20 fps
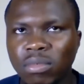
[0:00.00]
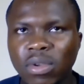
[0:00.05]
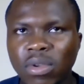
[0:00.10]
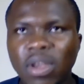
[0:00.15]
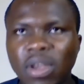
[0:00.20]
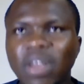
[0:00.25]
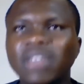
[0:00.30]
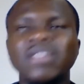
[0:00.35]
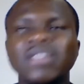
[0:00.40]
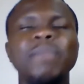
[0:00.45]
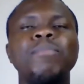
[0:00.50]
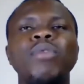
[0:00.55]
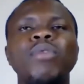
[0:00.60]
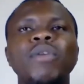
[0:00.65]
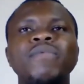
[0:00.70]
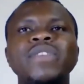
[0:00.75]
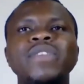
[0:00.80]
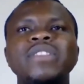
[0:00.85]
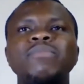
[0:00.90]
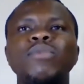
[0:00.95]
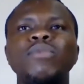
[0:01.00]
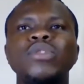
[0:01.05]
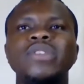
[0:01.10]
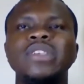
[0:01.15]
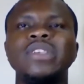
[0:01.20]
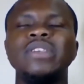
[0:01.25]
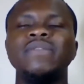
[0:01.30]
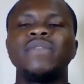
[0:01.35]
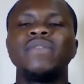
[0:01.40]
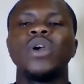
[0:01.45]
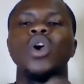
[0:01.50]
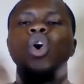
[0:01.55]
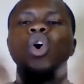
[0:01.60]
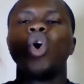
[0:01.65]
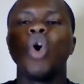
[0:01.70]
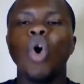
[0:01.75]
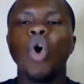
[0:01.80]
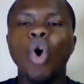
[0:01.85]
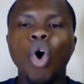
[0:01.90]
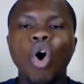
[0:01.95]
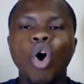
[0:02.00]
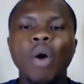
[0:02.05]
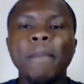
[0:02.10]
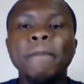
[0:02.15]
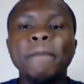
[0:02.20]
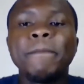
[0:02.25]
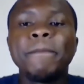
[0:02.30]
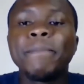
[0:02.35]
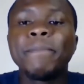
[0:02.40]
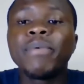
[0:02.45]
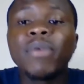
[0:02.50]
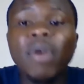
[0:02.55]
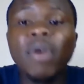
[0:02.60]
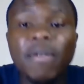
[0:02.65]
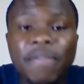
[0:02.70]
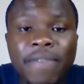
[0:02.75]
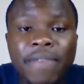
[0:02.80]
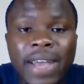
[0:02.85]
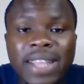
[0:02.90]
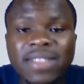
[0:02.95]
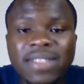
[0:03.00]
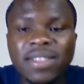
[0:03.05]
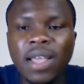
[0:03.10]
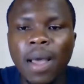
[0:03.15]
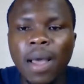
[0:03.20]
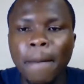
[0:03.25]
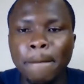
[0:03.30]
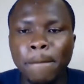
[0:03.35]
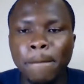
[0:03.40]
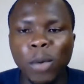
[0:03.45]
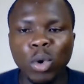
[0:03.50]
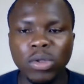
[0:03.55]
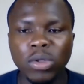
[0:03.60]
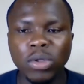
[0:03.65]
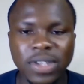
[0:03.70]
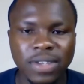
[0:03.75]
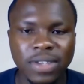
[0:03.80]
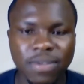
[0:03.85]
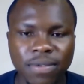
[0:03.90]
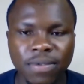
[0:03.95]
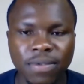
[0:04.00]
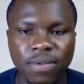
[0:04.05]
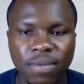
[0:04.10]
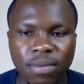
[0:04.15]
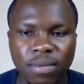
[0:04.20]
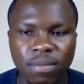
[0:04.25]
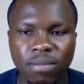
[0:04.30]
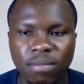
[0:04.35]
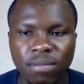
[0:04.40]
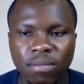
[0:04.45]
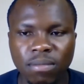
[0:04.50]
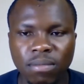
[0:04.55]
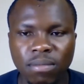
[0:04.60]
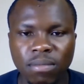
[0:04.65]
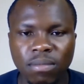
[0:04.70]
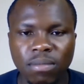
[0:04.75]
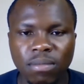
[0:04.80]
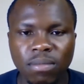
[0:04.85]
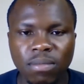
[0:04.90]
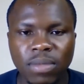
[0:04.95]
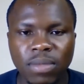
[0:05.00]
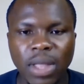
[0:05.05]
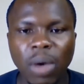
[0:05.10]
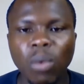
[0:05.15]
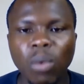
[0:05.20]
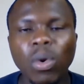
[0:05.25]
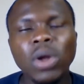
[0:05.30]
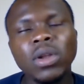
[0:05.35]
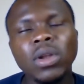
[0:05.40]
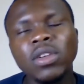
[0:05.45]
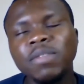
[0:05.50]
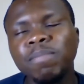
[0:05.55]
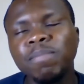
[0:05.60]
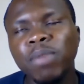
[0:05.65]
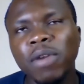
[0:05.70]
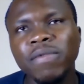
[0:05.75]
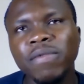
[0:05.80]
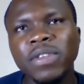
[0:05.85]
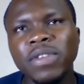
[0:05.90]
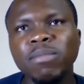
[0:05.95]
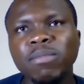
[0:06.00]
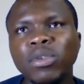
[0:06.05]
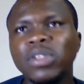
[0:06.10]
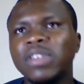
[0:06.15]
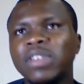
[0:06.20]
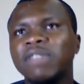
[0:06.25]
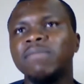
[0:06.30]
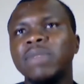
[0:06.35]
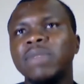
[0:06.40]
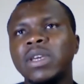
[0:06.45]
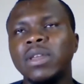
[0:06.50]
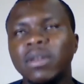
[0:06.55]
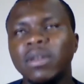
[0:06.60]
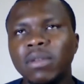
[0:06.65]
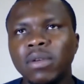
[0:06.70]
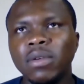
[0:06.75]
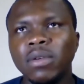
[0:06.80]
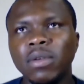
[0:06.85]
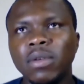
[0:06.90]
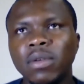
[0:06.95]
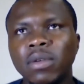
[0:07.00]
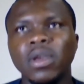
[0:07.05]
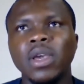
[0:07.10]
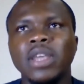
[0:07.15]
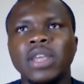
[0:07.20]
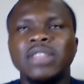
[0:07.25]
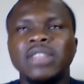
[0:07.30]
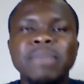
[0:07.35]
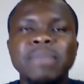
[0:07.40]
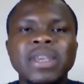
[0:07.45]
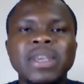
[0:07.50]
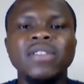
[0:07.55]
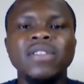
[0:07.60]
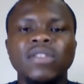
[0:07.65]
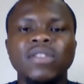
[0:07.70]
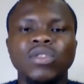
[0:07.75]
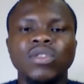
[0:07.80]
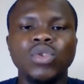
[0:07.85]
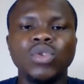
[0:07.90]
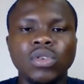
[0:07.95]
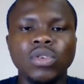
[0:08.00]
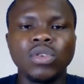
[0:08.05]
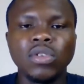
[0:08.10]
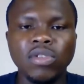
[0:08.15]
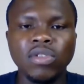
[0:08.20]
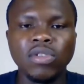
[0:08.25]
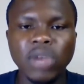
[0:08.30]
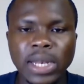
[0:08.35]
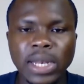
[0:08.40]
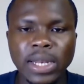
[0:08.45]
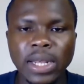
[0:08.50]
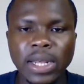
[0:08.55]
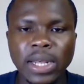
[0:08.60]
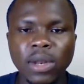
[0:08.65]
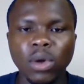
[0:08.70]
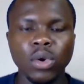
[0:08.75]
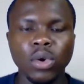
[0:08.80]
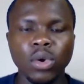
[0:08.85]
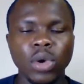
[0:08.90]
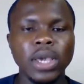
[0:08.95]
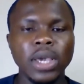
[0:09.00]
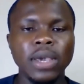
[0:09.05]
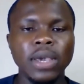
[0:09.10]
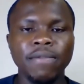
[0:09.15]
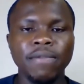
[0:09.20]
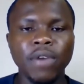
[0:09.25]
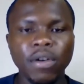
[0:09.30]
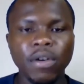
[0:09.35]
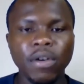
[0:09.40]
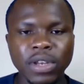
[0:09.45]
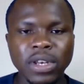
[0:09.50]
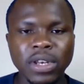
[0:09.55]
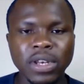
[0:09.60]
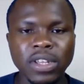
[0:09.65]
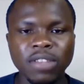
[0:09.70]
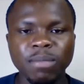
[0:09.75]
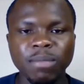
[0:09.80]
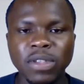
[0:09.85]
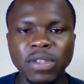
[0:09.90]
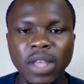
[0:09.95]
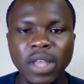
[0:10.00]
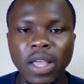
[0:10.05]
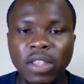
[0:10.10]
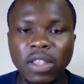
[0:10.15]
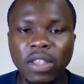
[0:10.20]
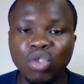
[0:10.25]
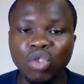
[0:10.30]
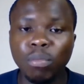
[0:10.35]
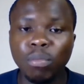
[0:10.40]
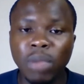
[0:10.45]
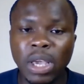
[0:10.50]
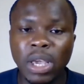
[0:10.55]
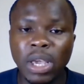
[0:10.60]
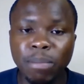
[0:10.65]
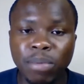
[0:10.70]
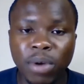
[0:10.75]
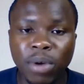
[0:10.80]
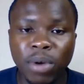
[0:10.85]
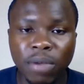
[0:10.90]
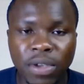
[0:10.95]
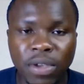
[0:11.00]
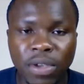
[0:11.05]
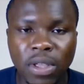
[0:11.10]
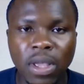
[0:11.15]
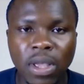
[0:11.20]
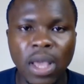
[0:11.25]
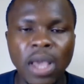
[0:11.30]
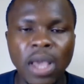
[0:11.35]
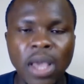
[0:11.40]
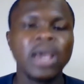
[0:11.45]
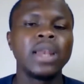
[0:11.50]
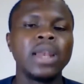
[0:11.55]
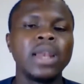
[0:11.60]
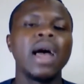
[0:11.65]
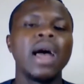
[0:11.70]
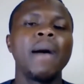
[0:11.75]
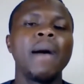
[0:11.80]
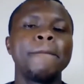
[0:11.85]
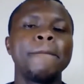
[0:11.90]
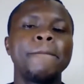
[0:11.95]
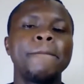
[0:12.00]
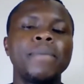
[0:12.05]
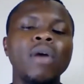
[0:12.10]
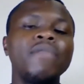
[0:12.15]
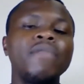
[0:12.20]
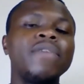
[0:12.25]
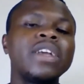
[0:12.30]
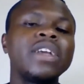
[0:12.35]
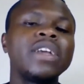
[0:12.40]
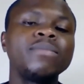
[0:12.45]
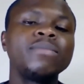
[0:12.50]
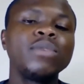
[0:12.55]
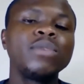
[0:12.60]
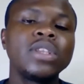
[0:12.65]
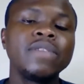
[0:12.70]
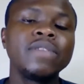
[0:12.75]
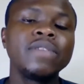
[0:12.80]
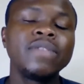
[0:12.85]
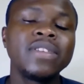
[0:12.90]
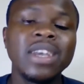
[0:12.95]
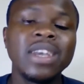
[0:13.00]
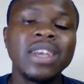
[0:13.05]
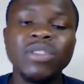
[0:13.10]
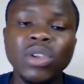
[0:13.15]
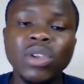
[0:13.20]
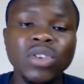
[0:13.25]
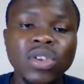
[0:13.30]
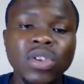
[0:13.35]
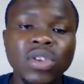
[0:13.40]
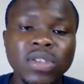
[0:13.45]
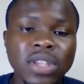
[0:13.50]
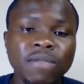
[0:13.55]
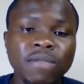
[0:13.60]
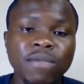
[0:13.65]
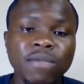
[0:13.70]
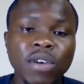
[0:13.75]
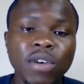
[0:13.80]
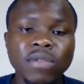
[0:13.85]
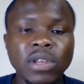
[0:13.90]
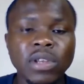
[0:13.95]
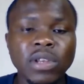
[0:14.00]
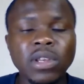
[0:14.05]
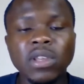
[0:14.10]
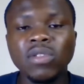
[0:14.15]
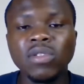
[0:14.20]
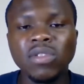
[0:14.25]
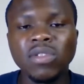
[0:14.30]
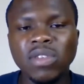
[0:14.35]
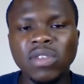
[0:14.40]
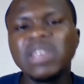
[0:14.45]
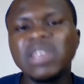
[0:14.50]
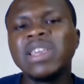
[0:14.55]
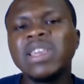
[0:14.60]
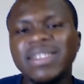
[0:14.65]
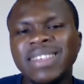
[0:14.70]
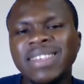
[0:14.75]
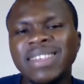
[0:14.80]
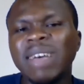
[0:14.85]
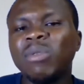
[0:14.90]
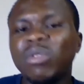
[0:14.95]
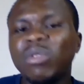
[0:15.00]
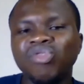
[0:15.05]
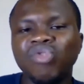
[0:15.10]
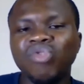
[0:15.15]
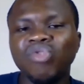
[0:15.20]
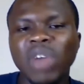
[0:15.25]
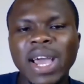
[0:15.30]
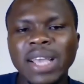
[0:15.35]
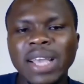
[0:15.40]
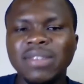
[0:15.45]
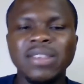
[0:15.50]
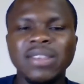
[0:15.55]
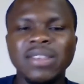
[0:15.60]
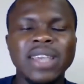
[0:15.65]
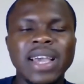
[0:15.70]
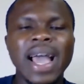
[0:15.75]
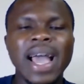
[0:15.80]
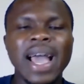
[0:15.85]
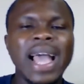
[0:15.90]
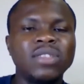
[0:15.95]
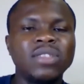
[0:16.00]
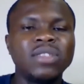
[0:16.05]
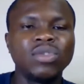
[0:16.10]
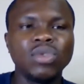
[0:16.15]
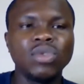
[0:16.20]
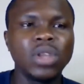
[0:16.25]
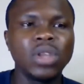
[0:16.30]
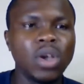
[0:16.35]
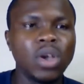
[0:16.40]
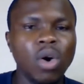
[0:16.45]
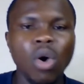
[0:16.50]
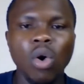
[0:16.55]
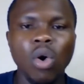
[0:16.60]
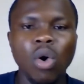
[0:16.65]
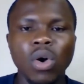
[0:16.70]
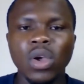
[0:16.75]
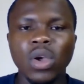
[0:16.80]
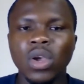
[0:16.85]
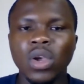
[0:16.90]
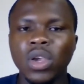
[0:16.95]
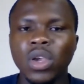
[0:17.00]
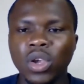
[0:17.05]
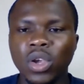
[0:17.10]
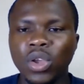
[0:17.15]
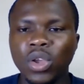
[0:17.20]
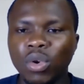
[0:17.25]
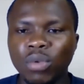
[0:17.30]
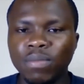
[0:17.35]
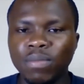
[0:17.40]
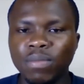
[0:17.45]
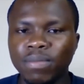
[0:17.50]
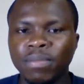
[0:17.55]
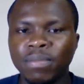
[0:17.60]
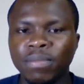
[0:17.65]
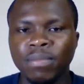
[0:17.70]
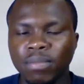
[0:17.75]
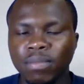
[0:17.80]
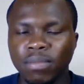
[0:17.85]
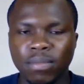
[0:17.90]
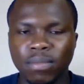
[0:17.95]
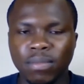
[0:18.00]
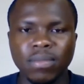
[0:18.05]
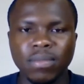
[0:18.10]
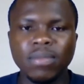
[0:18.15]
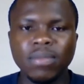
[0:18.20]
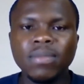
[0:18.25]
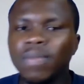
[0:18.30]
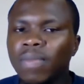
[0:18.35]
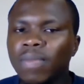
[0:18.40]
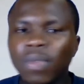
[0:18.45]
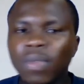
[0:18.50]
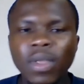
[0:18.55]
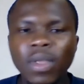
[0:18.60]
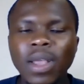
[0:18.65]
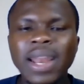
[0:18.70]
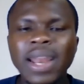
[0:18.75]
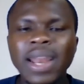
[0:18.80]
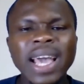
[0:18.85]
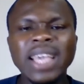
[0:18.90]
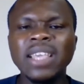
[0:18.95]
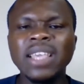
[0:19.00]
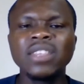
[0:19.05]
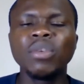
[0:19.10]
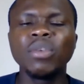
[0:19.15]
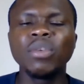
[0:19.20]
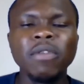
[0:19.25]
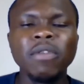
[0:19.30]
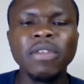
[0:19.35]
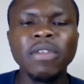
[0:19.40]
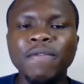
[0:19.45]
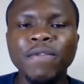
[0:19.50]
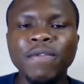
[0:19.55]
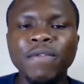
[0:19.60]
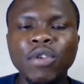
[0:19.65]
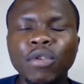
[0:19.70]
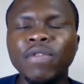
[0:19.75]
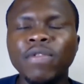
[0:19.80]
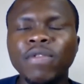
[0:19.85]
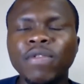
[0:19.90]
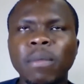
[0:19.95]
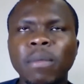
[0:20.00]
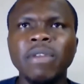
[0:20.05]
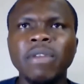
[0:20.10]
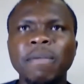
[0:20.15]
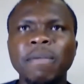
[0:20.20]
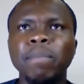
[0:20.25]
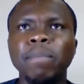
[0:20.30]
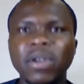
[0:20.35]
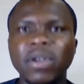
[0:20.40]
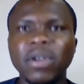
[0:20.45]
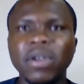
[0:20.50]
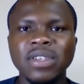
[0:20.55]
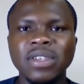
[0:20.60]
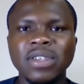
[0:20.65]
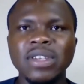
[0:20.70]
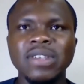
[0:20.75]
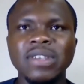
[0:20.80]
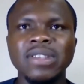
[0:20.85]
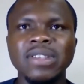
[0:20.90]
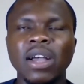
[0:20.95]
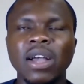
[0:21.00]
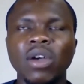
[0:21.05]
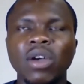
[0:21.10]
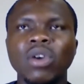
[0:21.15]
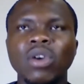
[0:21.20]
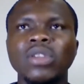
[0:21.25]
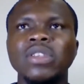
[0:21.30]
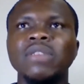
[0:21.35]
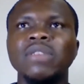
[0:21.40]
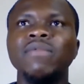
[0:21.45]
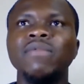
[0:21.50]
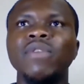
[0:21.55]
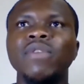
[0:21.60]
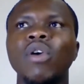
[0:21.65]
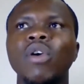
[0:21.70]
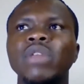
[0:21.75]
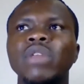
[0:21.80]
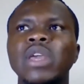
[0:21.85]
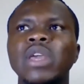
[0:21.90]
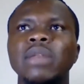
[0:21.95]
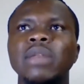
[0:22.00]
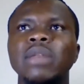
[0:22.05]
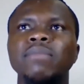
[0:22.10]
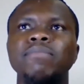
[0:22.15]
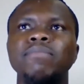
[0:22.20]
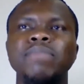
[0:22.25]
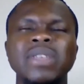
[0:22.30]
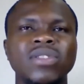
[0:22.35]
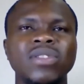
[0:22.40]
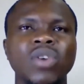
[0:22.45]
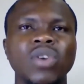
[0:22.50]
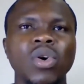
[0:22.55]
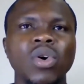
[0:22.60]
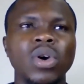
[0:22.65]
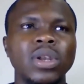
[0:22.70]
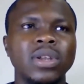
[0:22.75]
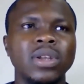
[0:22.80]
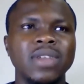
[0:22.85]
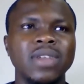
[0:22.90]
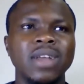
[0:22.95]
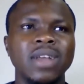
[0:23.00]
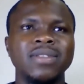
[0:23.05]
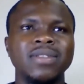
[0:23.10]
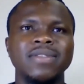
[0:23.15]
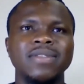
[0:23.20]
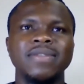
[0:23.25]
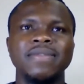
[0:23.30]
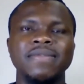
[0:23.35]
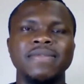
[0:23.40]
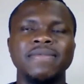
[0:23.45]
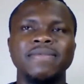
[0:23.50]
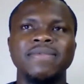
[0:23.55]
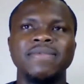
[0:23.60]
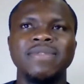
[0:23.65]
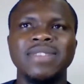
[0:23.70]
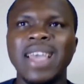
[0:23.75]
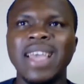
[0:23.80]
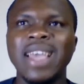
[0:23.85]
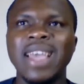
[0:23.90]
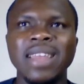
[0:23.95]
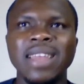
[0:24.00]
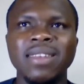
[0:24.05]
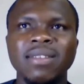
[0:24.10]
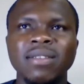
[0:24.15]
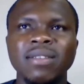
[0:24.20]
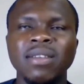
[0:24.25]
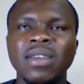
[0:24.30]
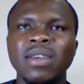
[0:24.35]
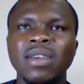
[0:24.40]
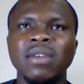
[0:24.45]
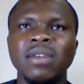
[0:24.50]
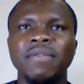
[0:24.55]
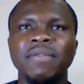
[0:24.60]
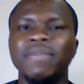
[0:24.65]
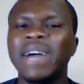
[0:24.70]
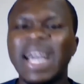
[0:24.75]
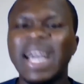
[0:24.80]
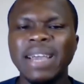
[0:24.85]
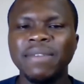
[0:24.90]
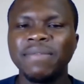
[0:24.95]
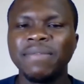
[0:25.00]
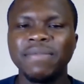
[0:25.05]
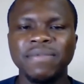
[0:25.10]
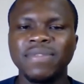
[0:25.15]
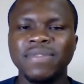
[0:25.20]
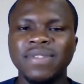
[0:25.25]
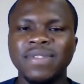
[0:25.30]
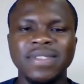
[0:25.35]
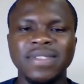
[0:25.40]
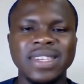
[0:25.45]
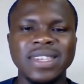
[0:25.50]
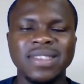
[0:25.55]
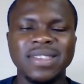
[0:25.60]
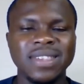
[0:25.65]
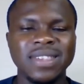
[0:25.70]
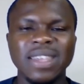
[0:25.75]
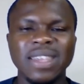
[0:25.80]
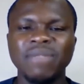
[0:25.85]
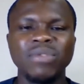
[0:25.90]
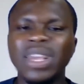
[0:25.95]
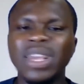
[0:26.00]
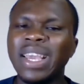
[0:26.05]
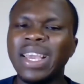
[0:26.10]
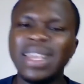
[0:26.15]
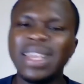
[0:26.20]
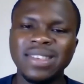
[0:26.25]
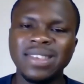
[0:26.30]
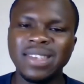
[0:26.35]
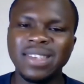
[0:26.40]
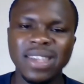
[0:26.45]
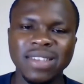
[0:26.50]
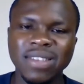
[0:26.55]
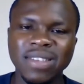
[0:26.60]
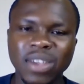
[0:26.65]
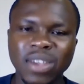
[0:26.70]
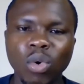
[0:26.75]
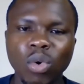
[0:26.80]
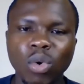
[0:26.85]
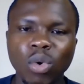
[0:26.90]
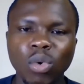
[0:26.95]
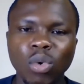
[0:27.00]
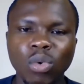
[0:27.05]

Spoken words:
Is it profit motive or profit motive? Now, what does profit motive mean? It means you're trading or you're involved in this business to make profit. Now, profit motive is that you're just involved in it to say, yes, I was right. Yeah, I took the call, you know. Like some of the persons that got involved in Bitcoin as at 10, 5, 6, 7, 8 years ago,